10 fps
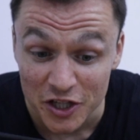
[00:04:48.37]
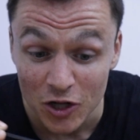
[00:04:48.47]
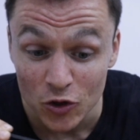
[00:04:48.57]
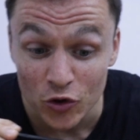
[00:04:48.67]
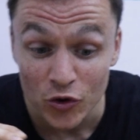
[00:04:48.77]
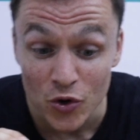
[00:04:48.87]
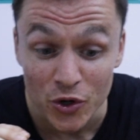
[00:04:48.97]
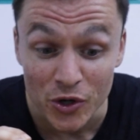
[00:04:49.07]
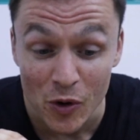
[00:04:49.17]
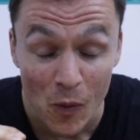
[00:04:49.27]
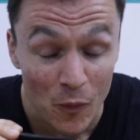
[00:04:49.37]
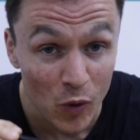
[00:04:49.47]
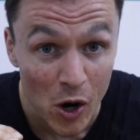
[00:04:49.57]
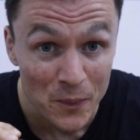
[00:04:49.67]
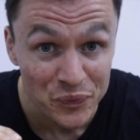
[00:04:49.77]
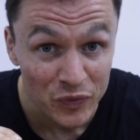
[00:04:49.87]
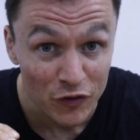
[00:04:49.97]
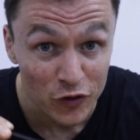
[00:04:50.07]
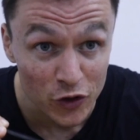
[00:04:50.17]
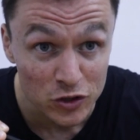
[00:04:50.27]
the yellow croaker. Well,
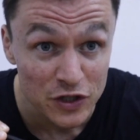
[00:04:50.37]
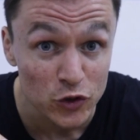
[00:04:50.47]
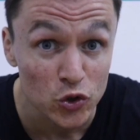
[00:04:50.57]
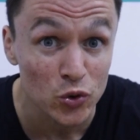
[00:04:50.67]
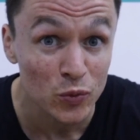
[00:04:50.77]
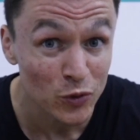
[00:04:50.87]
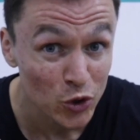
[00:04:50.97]
for those of you